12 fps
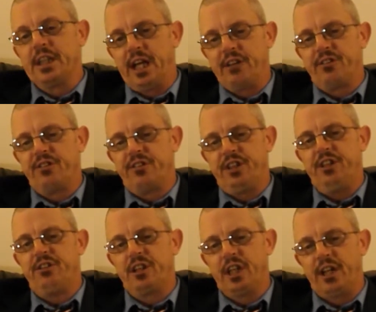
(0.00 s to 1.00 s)
lessons,
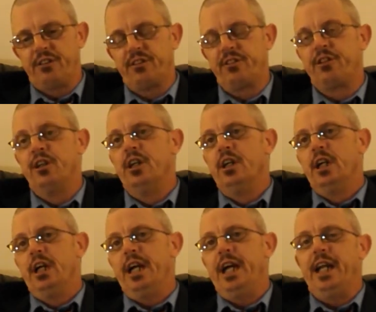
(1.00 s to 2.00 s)
teaching lessons,
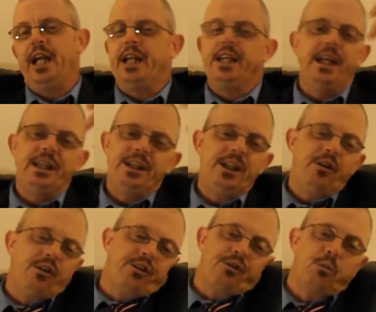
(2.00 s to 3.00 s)
and
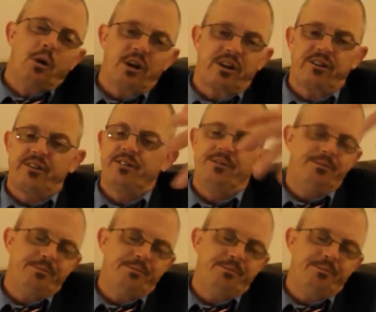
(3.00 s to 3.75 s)
this works